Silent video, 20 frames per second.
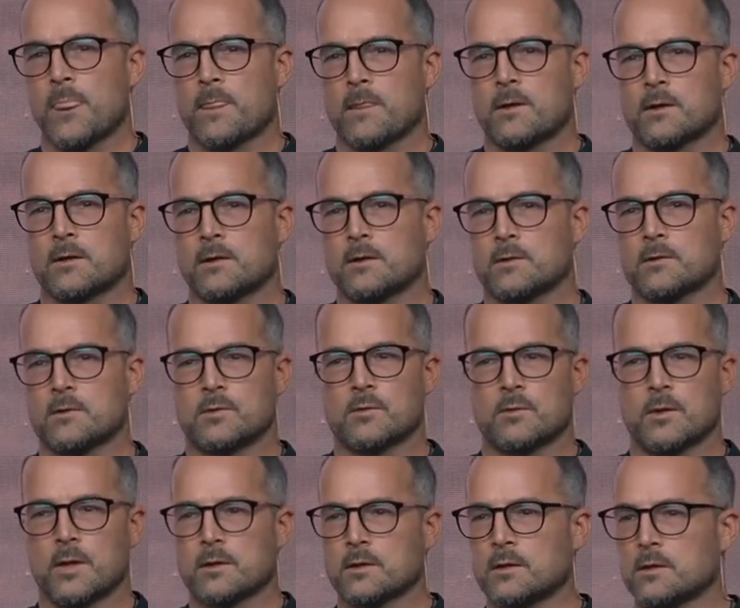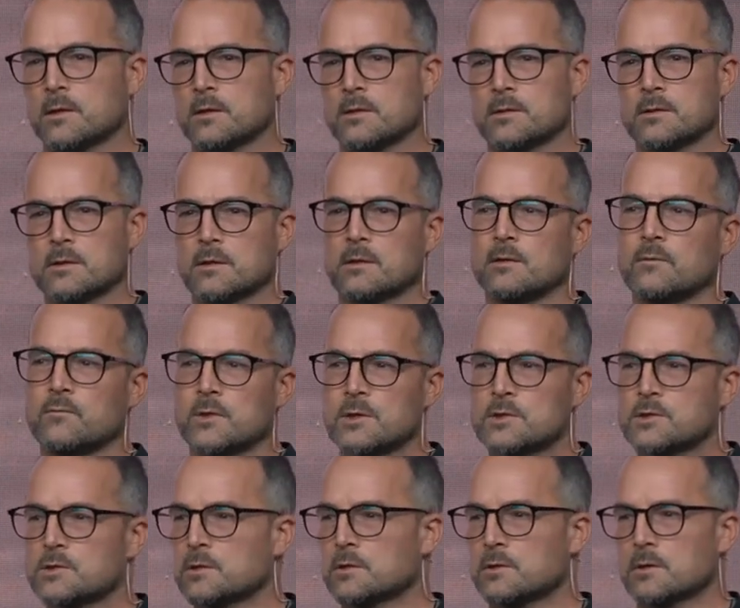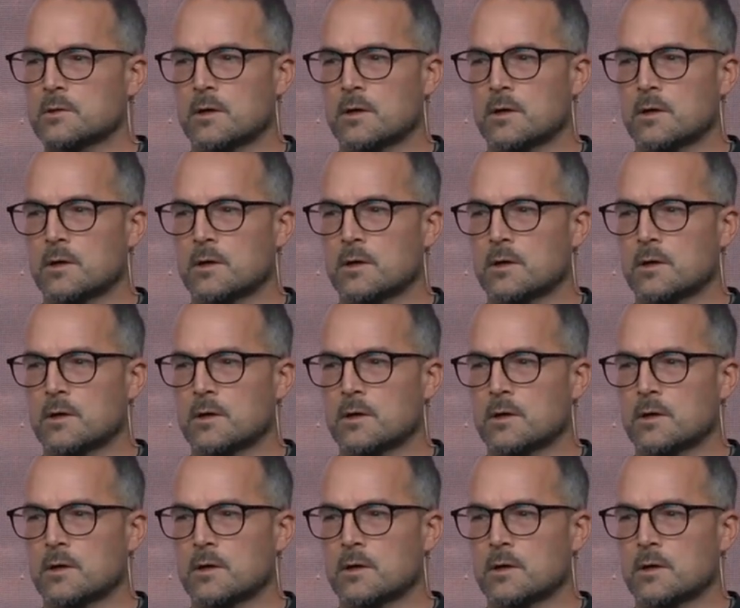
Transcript: that can go directly into conventional